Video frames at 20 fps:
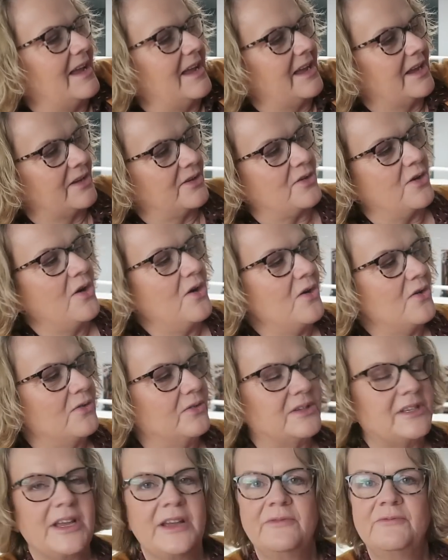It
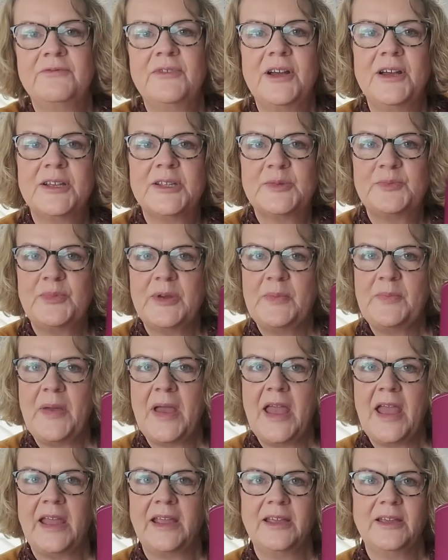called it raspberry
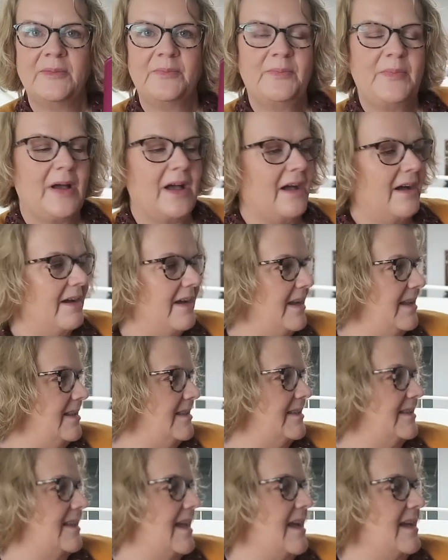pink, but I'd
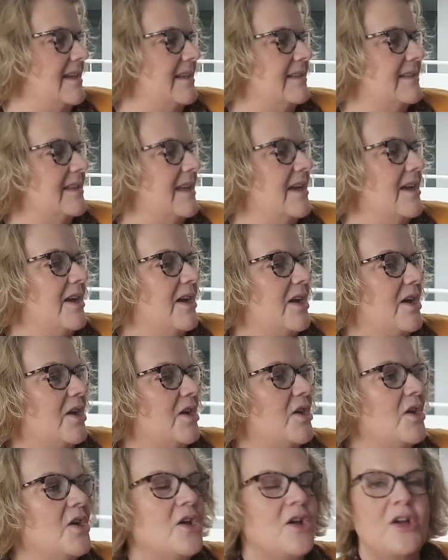say it's
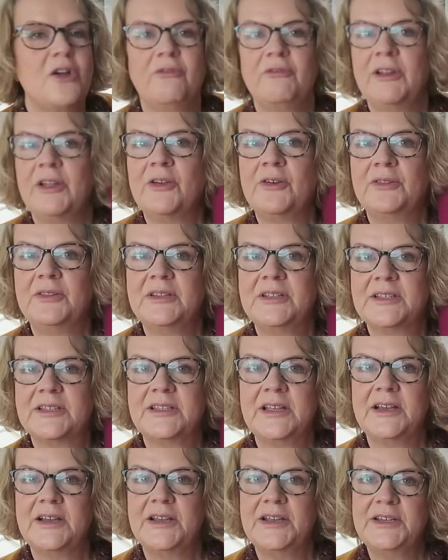erring on the
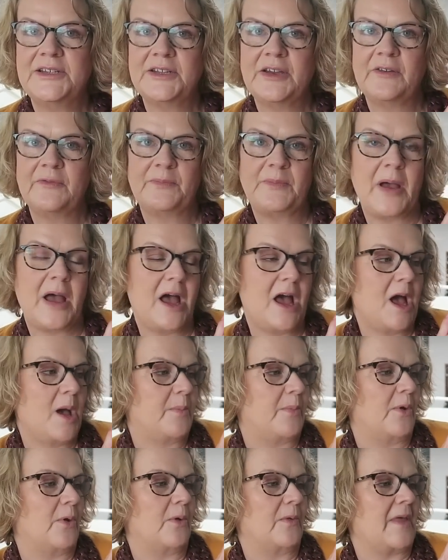side of
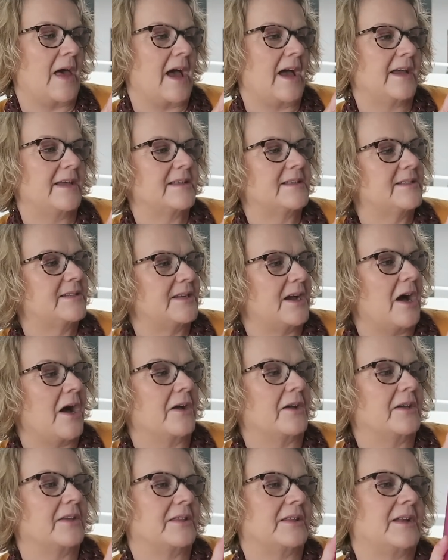purple. That is
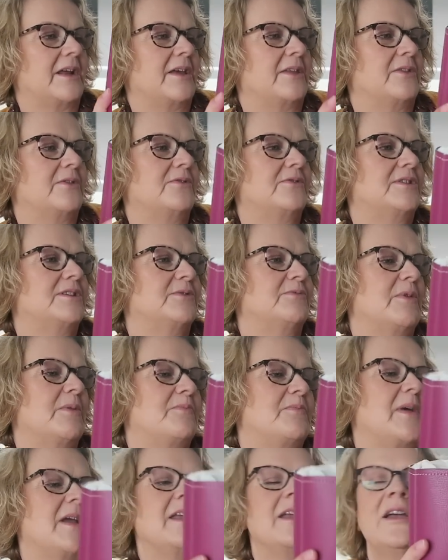darker than I thought it
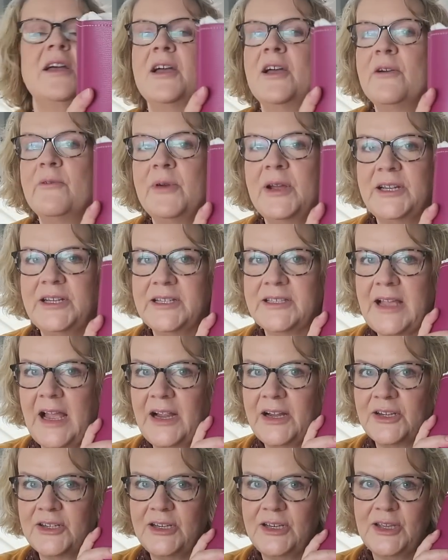would be, which is
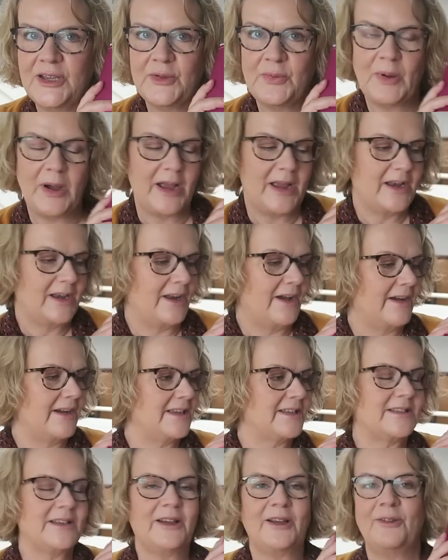actually quite
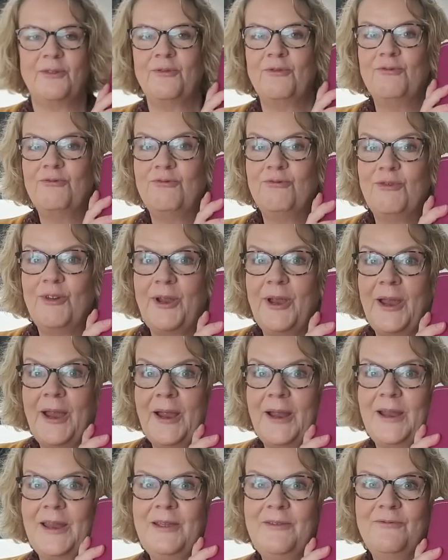nice. I
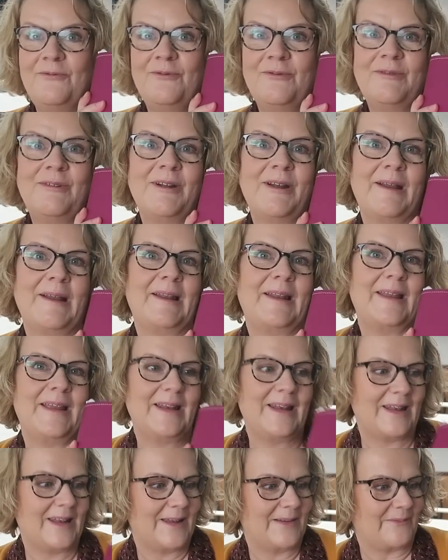really, really
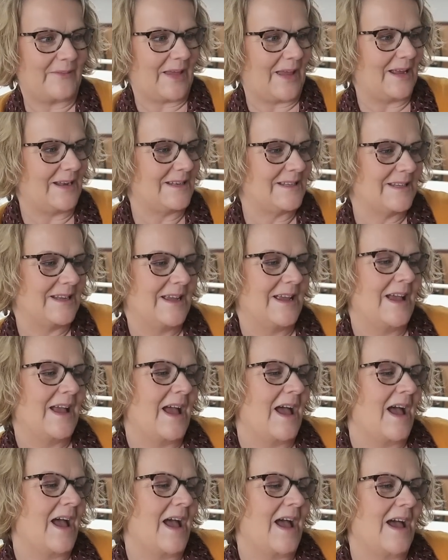love it.
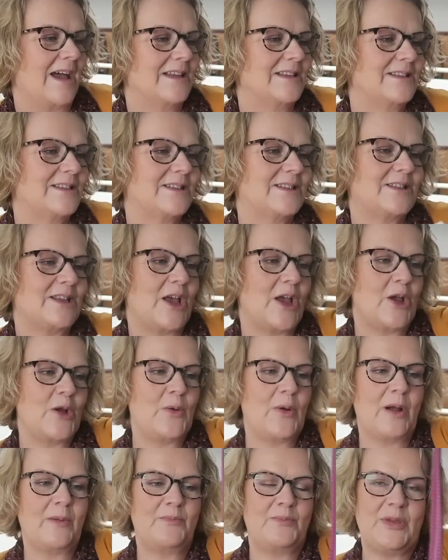
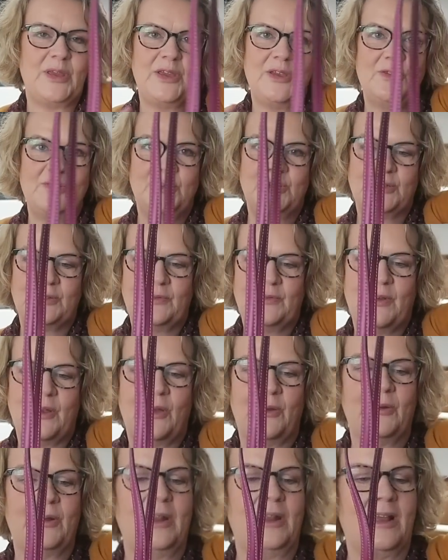So beautiful.
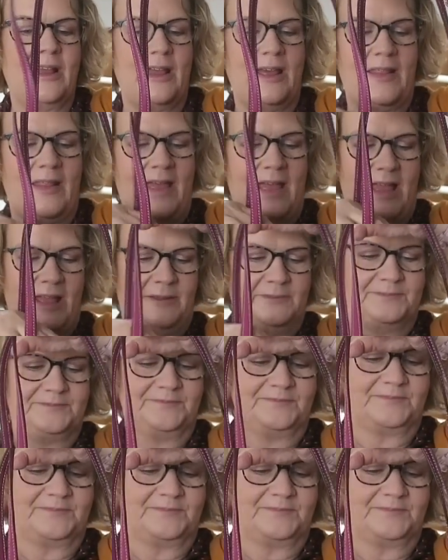Look at that.